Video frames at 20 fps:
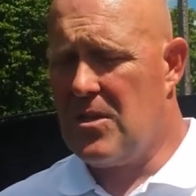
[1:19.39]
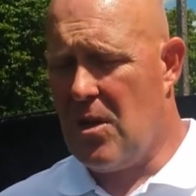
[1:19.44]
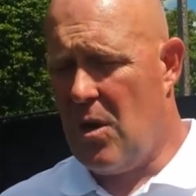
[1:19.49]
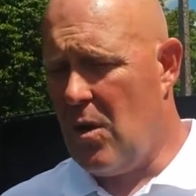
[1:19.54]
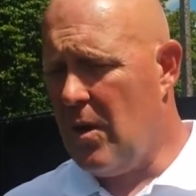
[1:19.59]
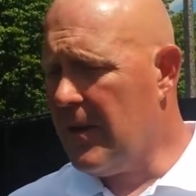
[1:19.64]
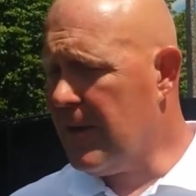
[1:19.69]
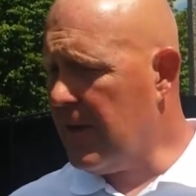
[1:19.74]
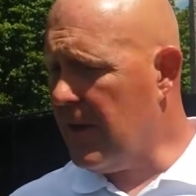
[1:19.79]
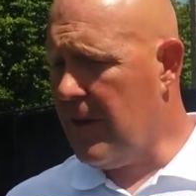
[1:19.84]

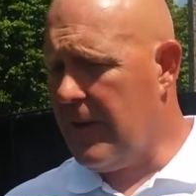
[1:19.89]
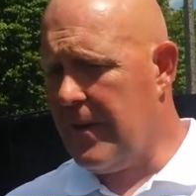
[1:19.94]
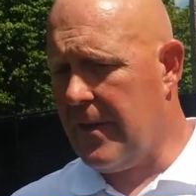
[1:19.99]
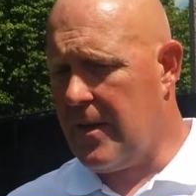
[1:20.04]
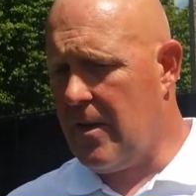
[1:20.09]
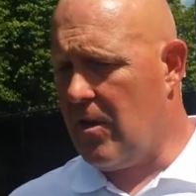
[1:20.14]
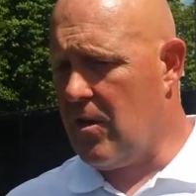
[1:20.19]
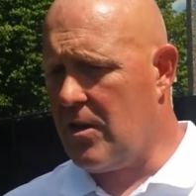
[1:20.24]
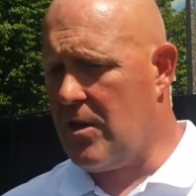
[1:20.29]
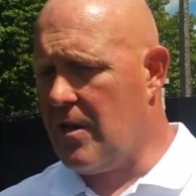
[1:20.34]
So I
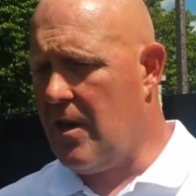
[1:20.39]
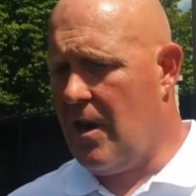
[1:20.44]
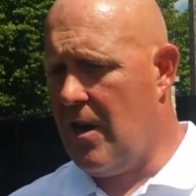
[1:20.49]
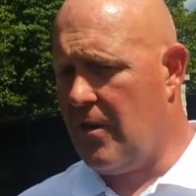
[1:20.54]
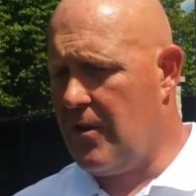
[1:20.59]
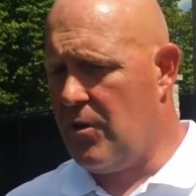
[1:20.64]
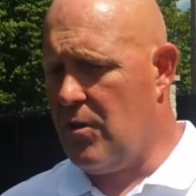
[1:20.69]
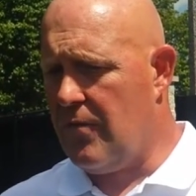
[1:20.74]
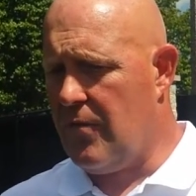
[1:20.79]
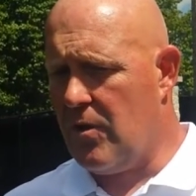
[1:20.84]
think
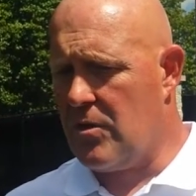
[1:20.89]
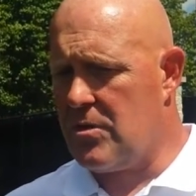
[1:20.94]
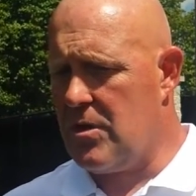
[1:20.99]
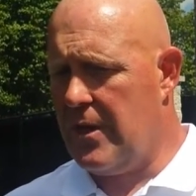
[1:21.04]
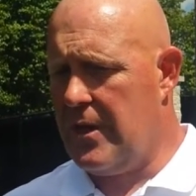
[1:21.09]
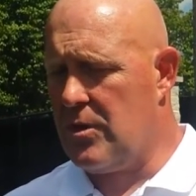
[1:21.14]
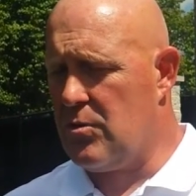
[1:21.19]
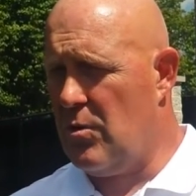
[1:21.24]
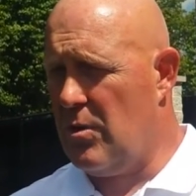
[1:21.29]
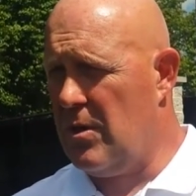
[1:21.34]
our
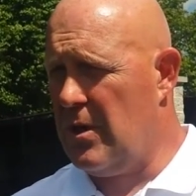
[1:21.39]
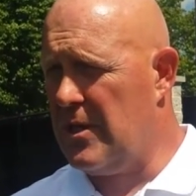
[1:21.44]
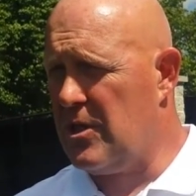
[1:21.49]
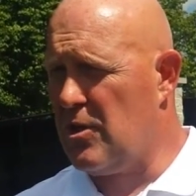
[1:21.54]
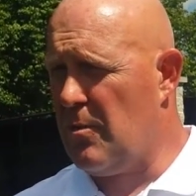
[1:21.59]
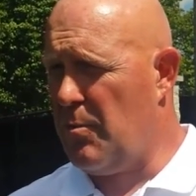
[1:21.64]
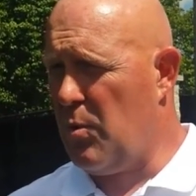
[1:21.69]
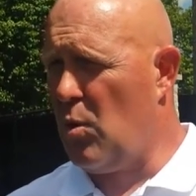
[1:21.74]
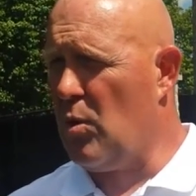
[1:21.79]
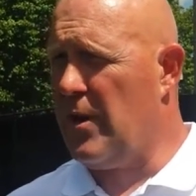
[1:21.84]
university has really
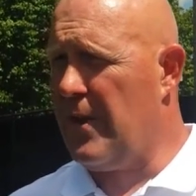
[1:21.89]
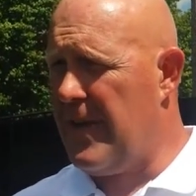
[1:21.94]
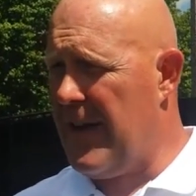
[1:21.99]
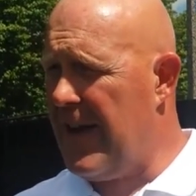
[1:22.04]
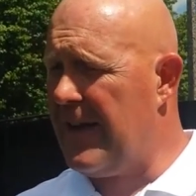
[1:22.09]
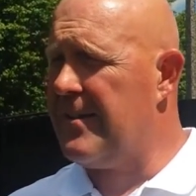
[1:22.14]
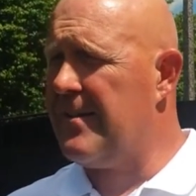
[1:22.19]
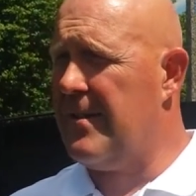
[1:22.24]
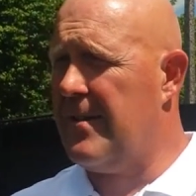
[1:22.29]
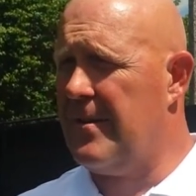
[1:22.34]
supported
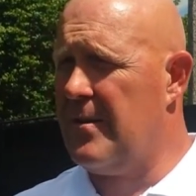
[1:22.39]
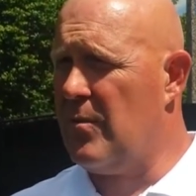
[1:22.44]
that,